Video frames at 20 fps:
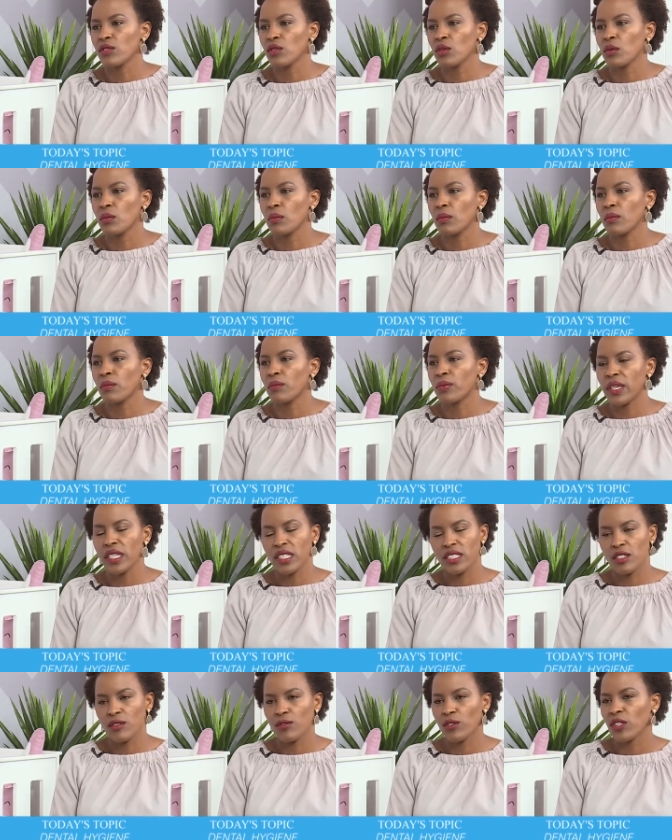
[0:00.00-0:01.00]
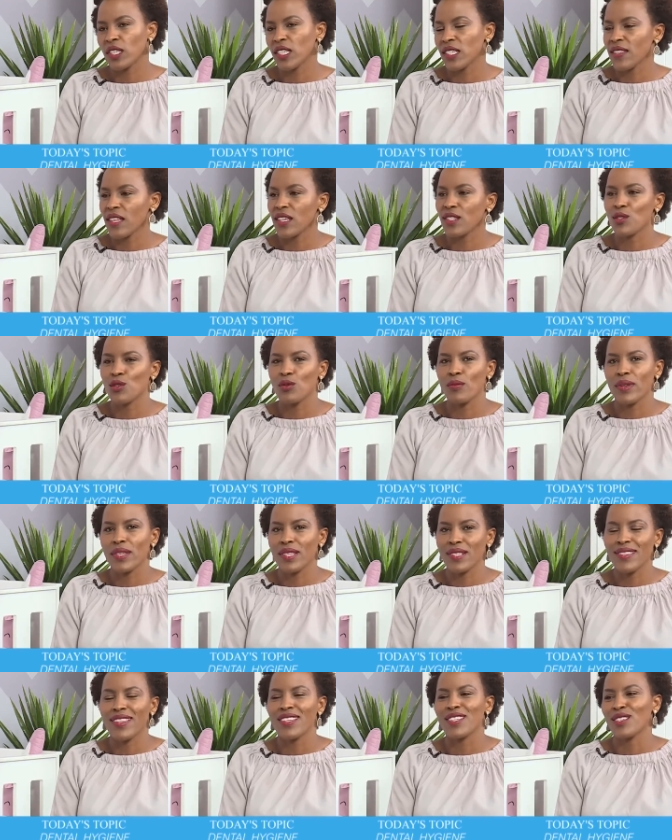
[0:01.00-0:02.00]
you're brushing for less than two
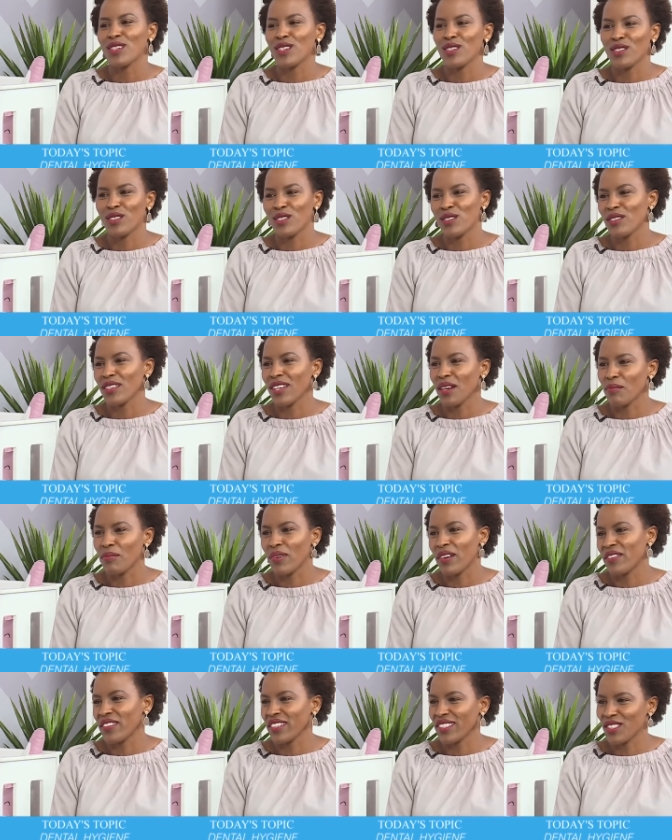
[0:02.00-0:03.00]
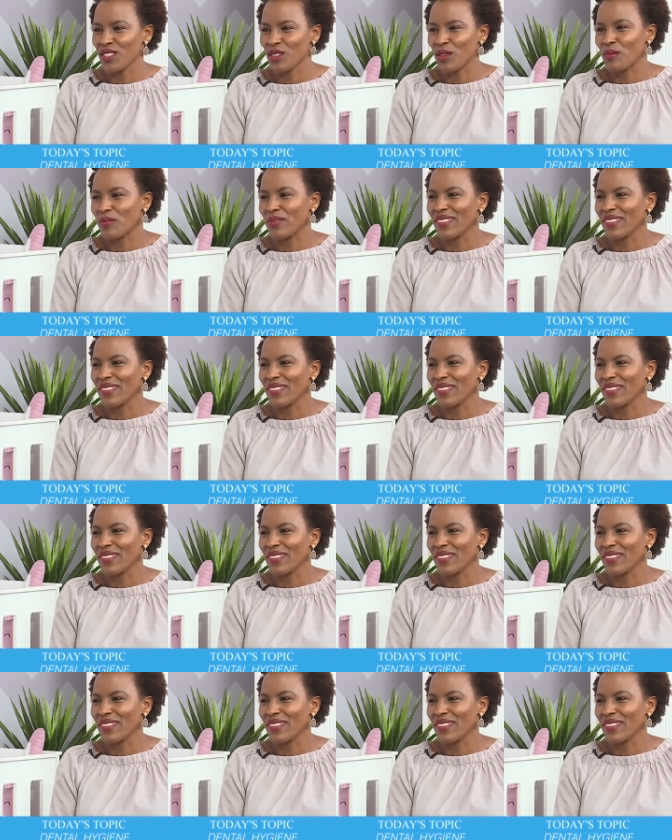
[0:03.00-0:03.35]
minutes, then you're not doing a perfect job.